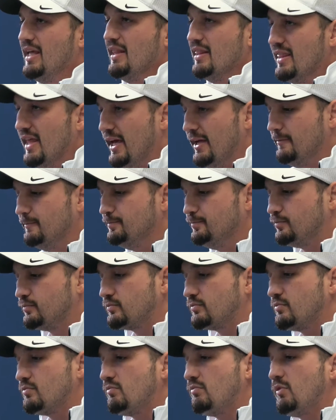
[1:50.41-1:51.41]
Then
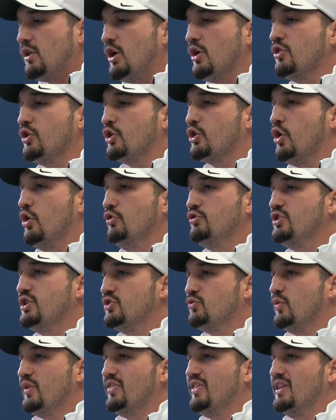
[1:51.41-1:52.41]
the
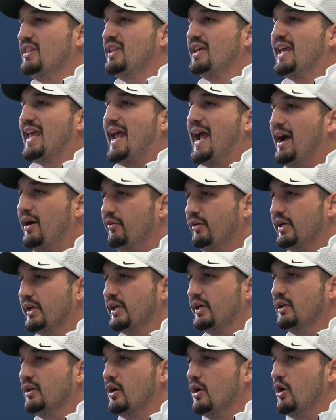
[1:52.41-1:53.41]
coaches within the
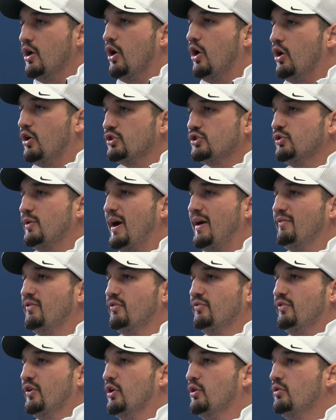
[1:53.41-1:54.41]
county also have
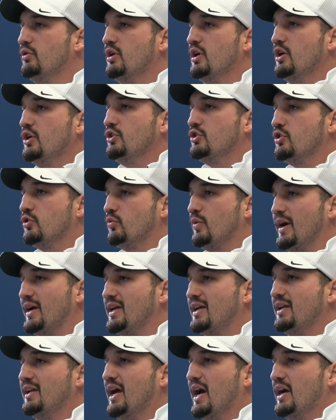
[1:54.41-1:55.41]
a vote to
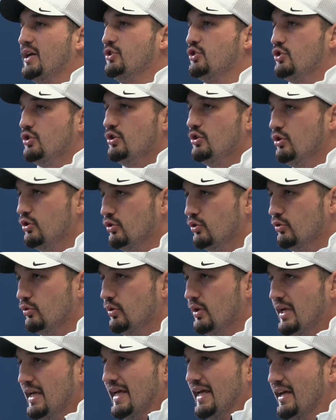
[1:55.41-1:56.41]
recognize
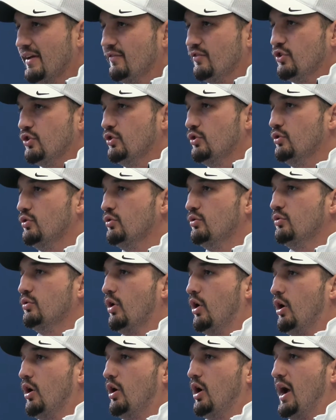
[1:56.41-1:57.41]
you if
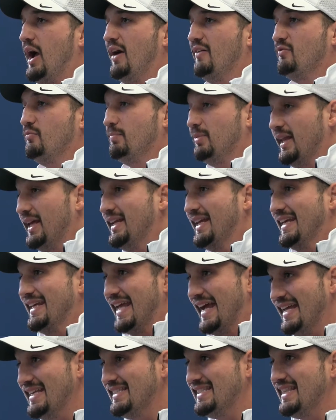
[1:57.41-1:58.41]
you have played
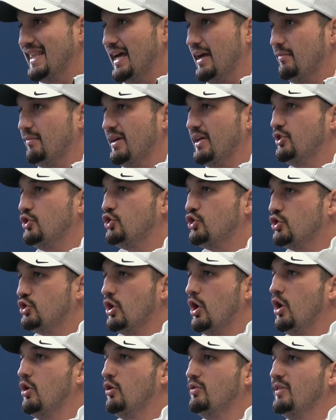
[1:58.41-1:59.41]
against them and
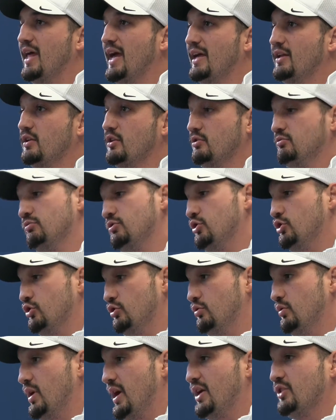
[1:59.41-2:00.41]
shown that
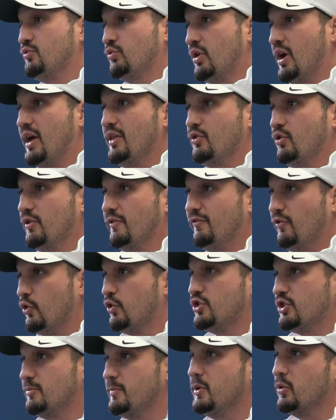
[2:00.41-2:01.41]
you guys were either a
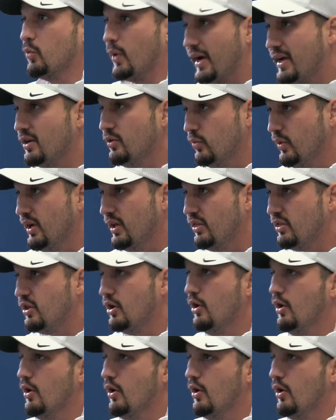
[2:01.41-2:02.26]
force to be reckoned with,